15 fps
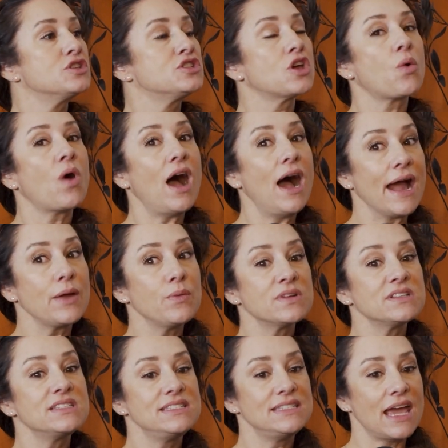So I
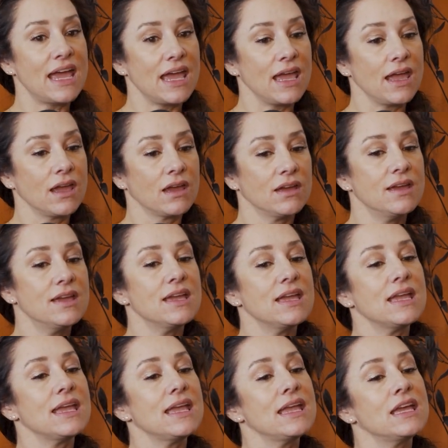would say
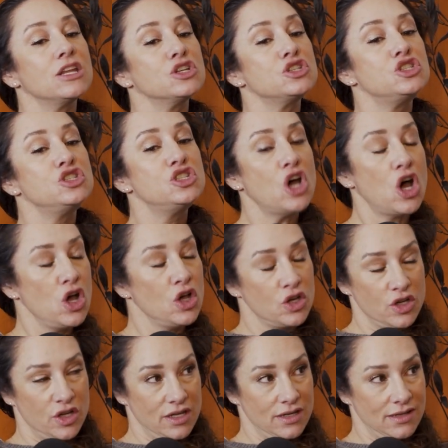in
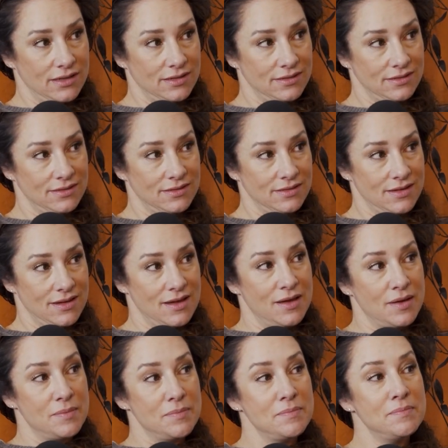adulthood,
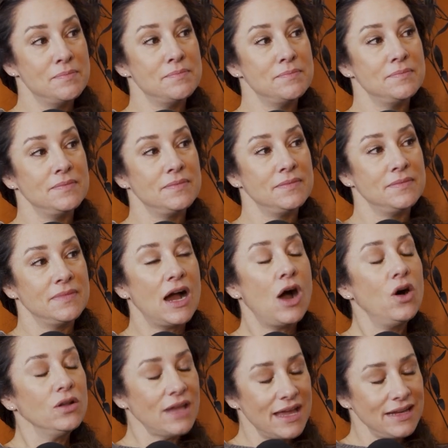
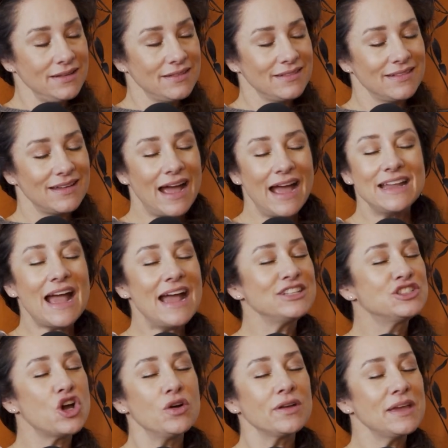hold on. I
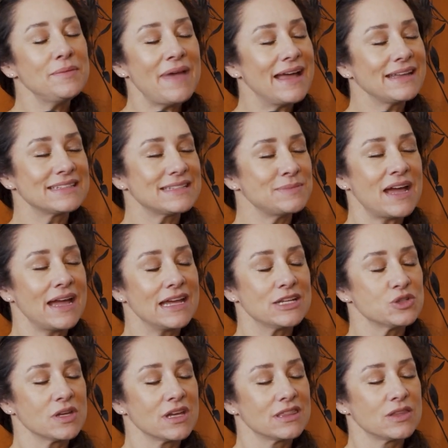don't get mad because I'm not
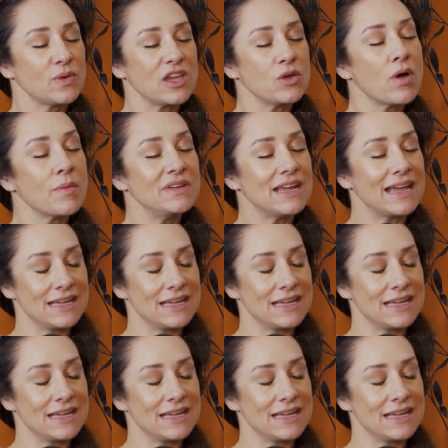answering it the way you want me to